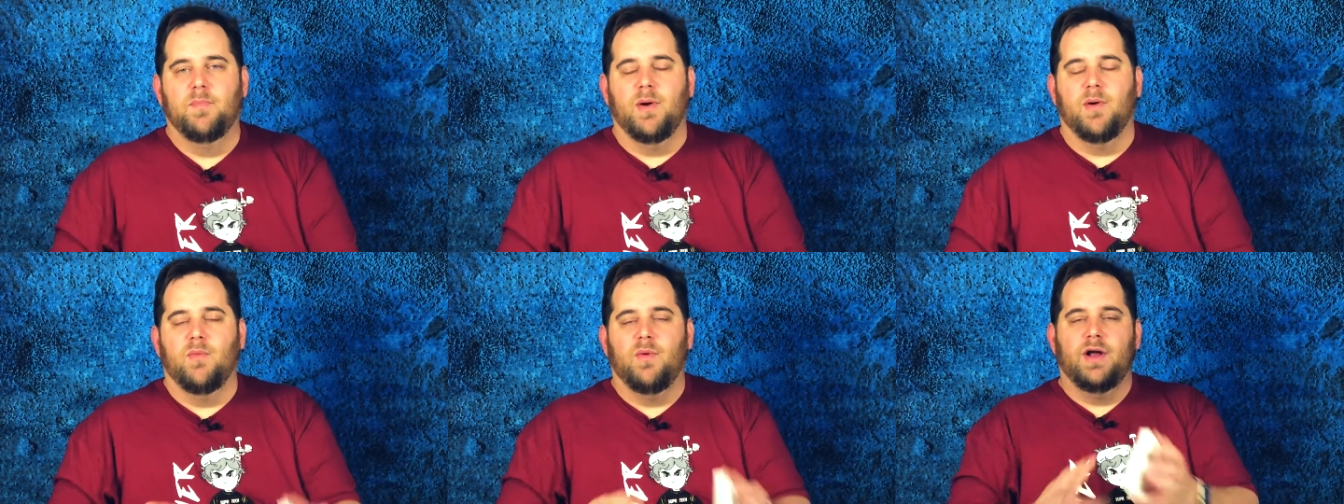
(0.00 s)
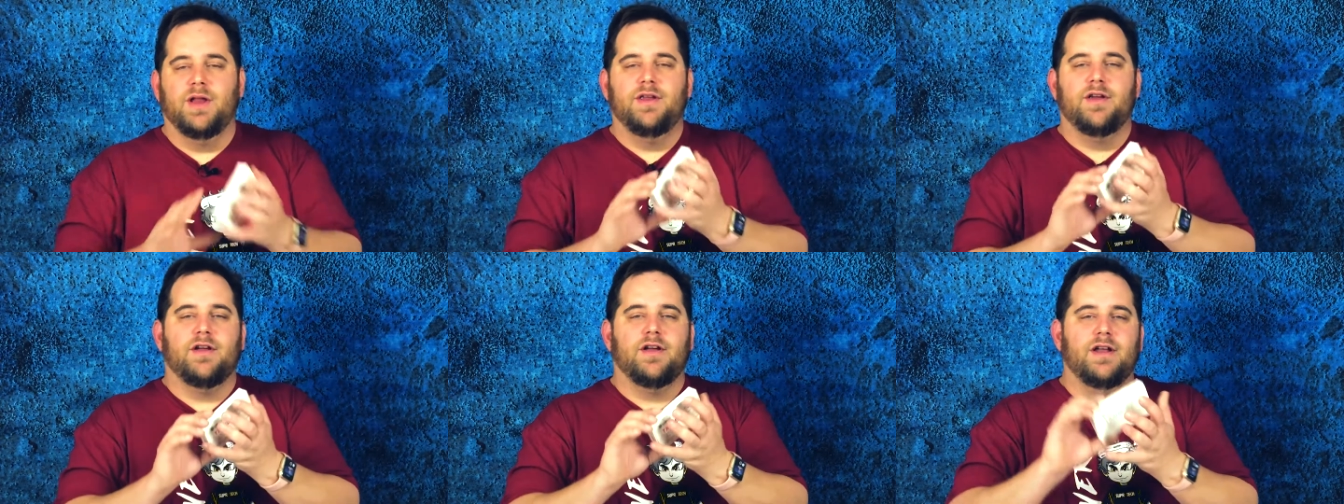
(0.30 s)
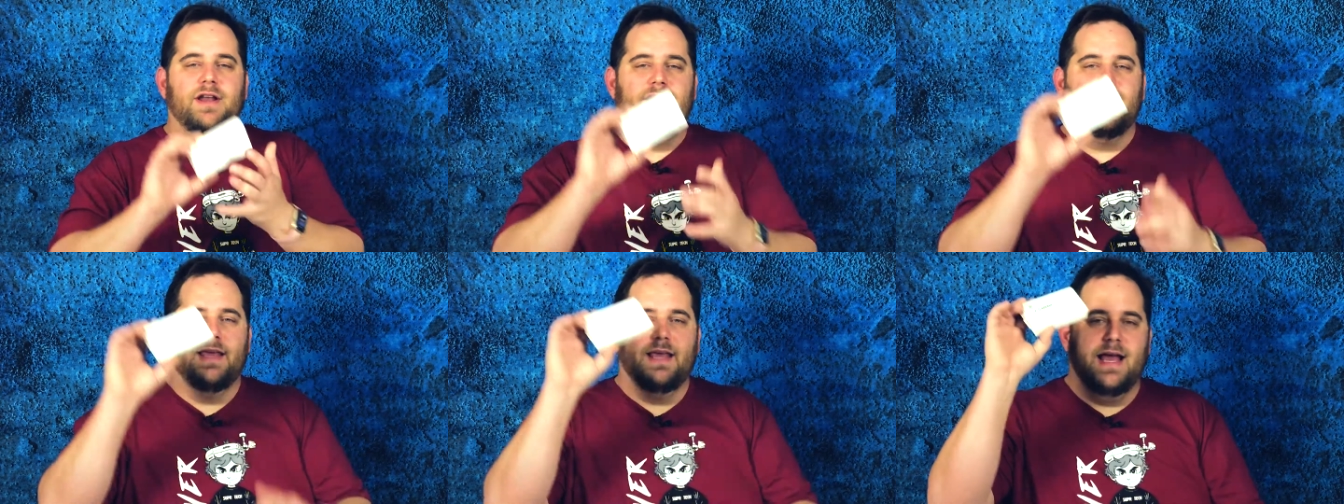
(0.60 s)
But what you're
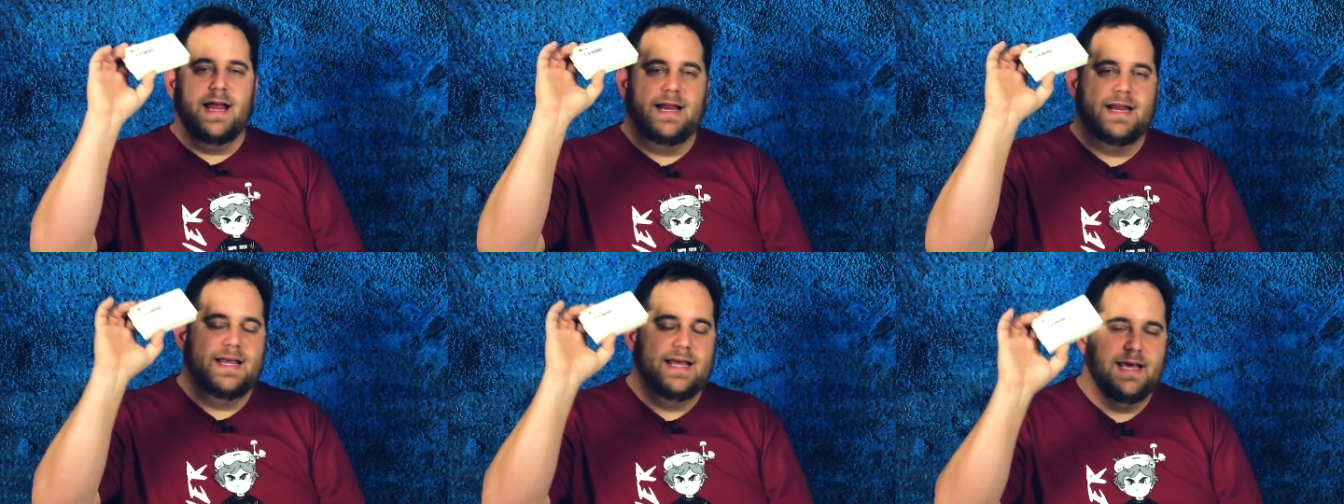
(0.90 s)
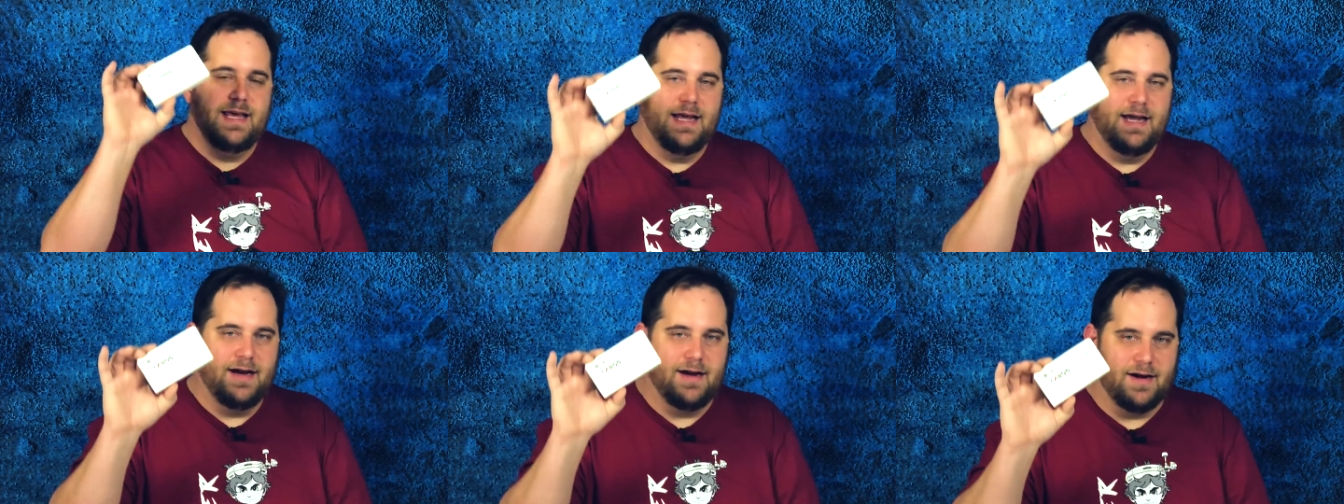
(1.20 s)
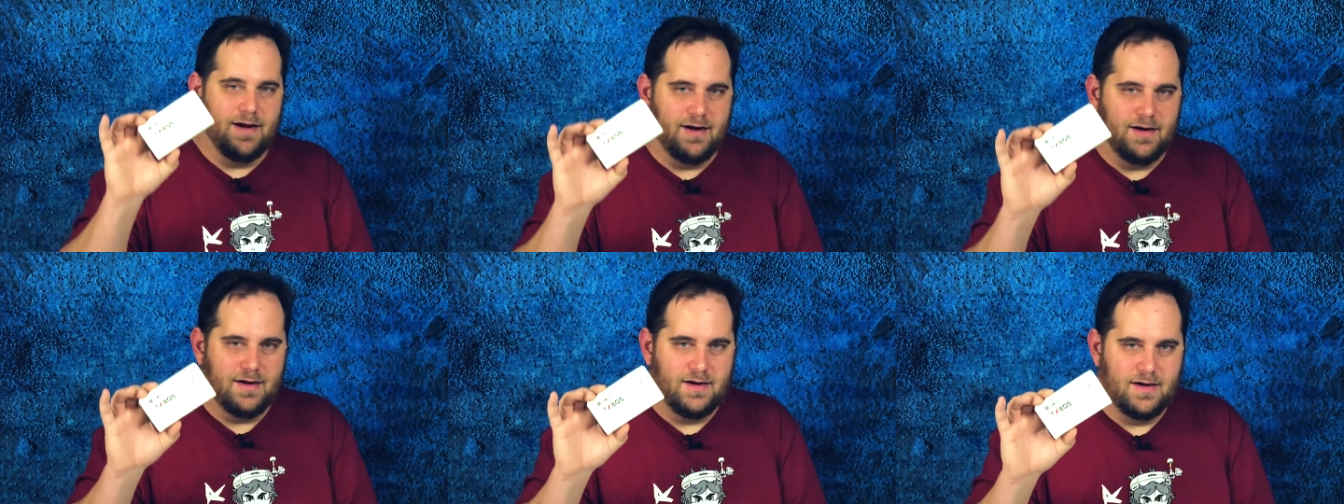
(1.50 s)
gonna get
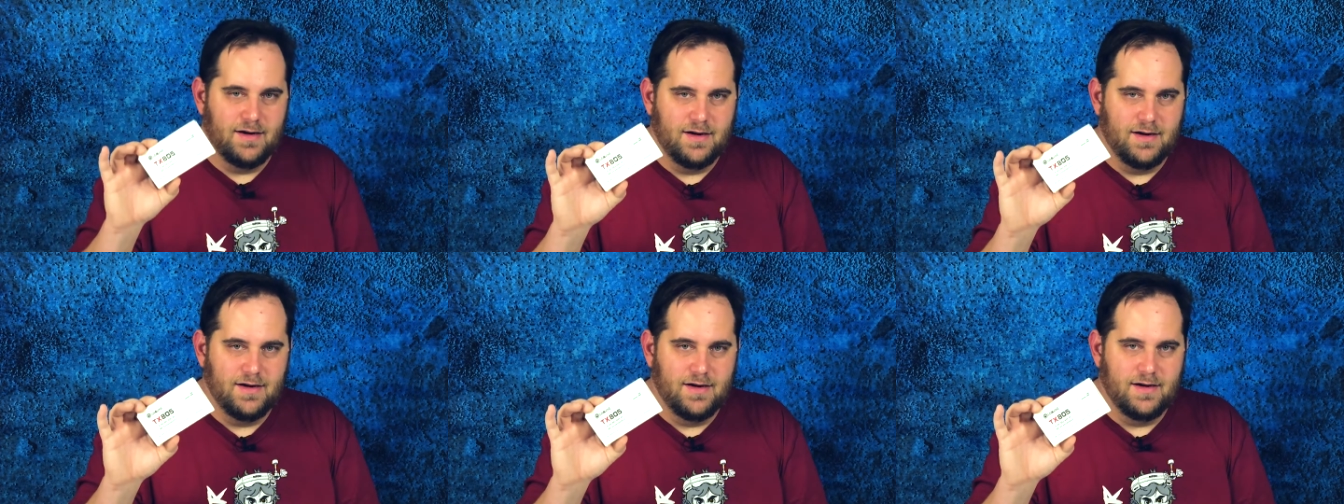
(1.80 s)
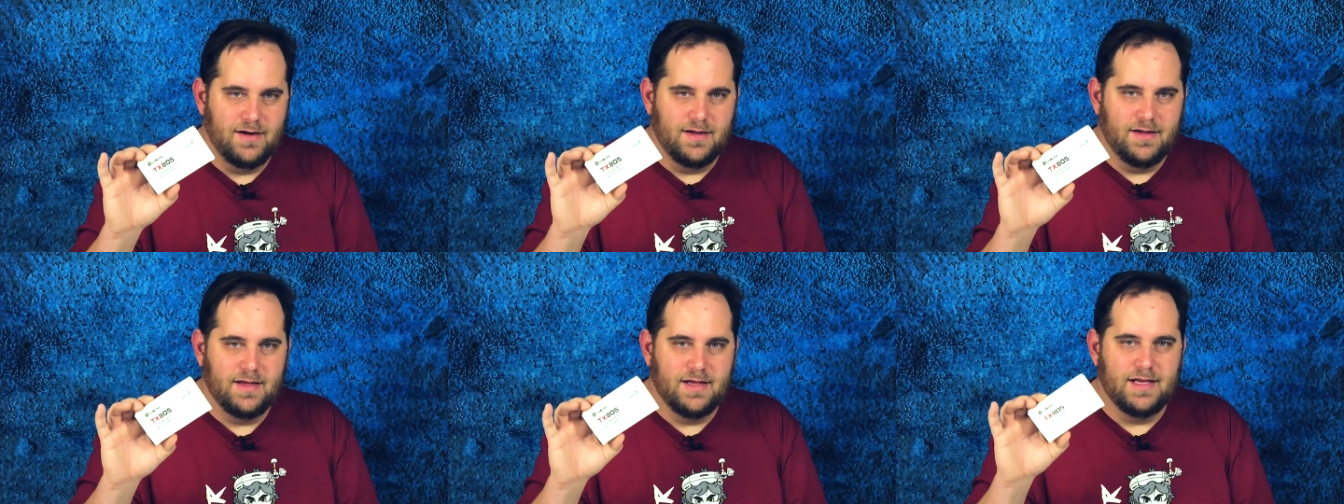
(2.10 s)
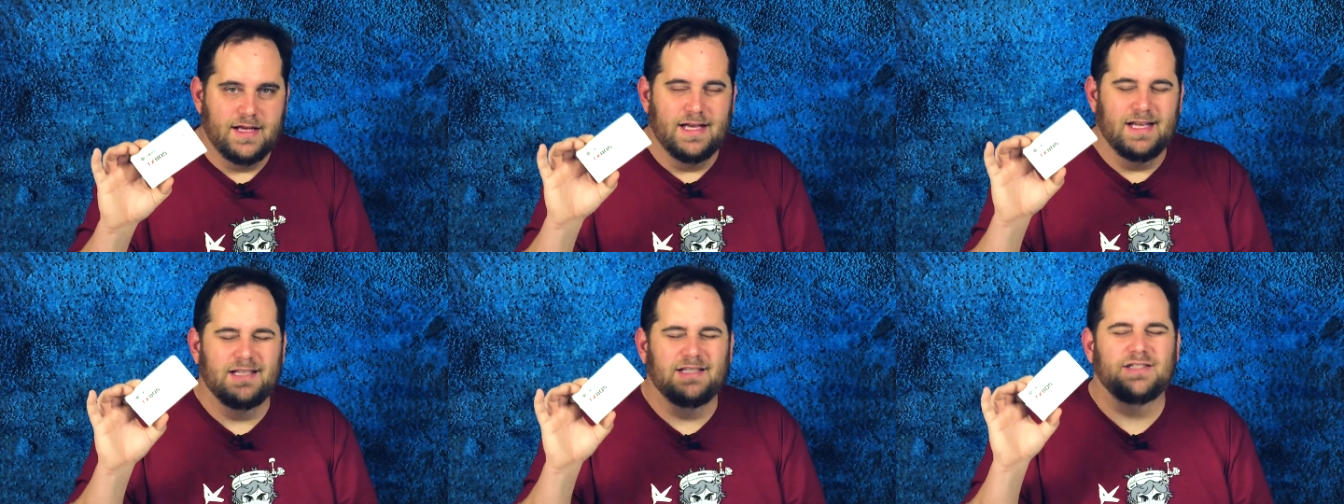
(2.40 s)
here
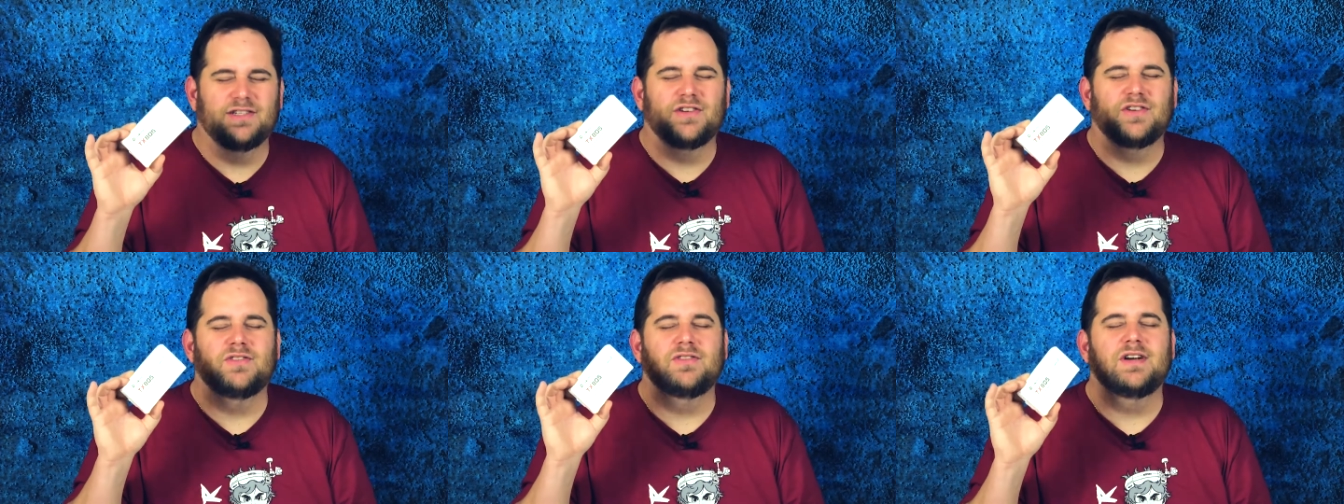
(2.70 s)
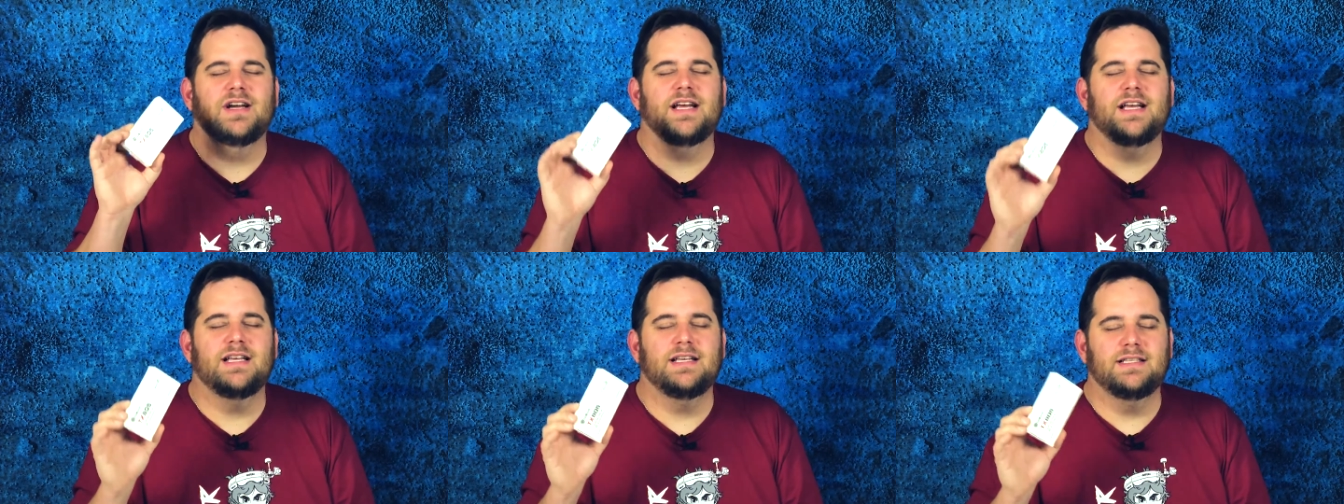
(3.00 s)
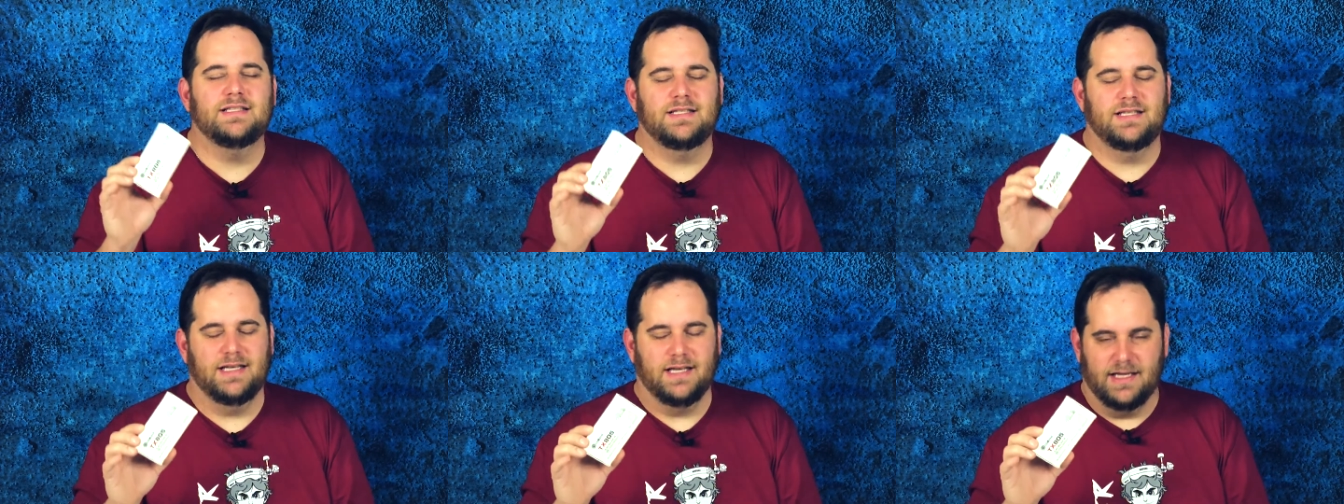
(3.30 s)
is
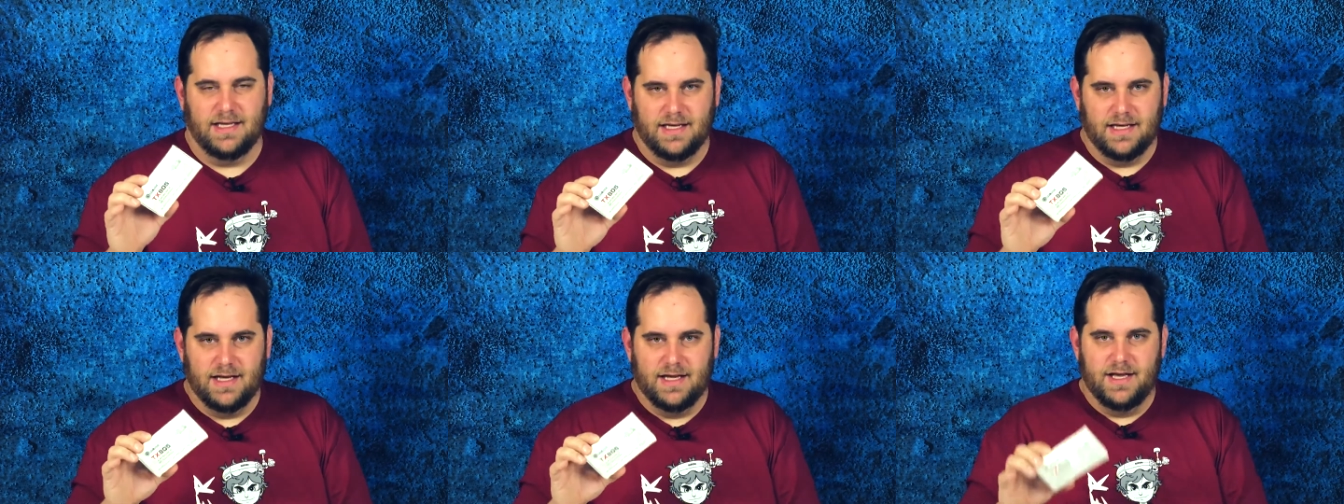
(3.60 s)
crazy.